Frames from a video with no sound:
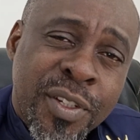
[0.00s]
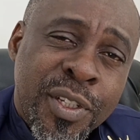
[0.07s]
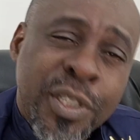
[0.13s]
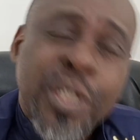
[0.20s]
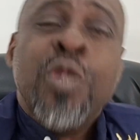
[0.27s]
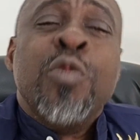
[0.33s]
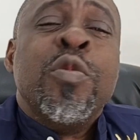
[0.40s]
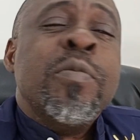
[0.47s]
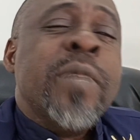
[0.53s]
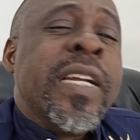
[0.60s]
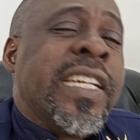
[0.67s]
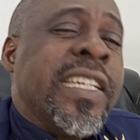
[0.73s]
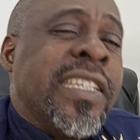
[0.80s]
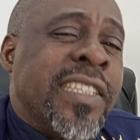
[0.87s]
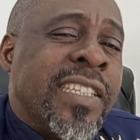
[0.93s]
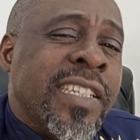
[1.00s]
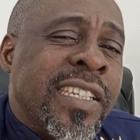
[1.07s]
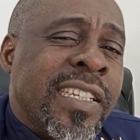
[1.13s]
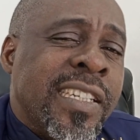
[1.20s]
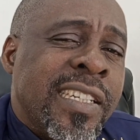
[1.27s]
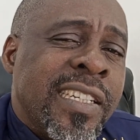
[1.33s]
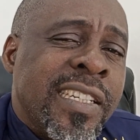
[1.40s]
you will be making
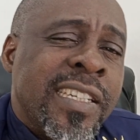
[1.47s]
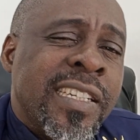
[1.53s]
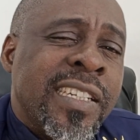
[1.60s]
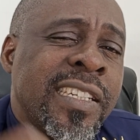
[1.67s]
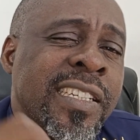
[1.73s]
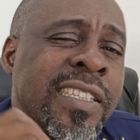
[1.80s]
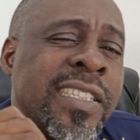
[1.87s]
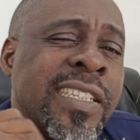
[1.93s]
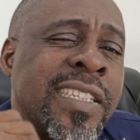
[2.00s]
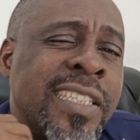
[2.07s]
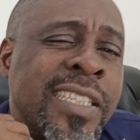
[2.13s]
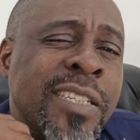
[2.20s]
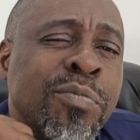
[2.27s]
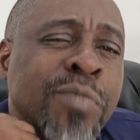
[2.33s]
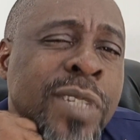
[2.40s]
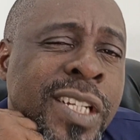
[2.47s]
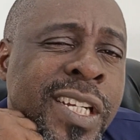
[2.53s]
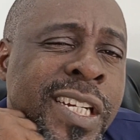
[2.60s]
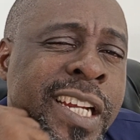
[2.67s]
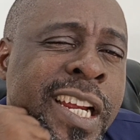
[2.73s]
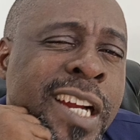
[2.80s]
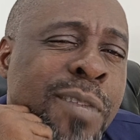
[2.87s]
16
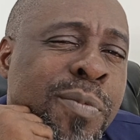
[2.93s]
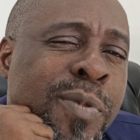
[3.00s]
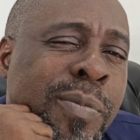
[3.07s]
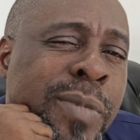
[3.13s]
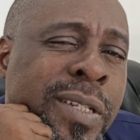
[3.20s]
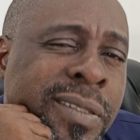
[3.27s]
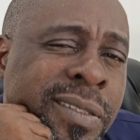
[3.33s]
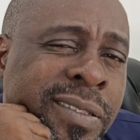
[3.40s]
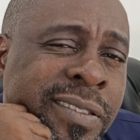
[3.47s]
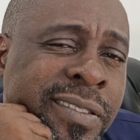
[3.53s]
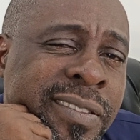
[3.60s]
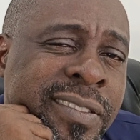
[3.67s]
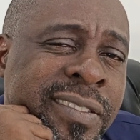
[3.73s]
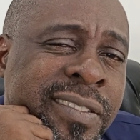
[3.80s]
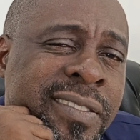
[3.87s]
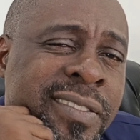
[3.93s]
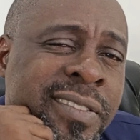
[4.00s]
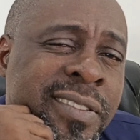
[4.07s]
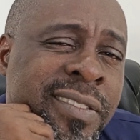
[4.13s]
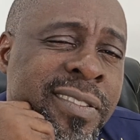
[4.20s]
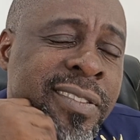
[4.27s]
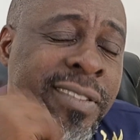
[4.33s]
million naira per month.
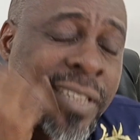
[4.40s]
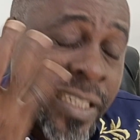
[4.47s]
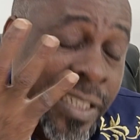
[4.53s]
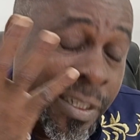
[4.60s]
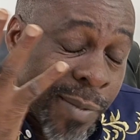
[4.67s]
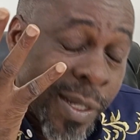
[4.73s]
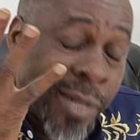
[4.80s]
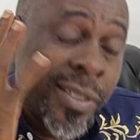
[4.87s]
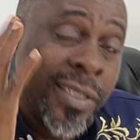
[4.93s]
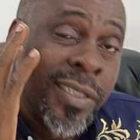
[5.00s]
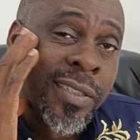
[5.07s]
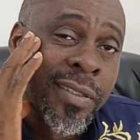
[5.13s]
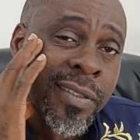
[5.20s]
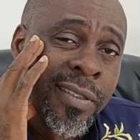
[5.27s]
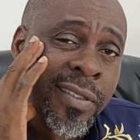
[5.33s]
Think about it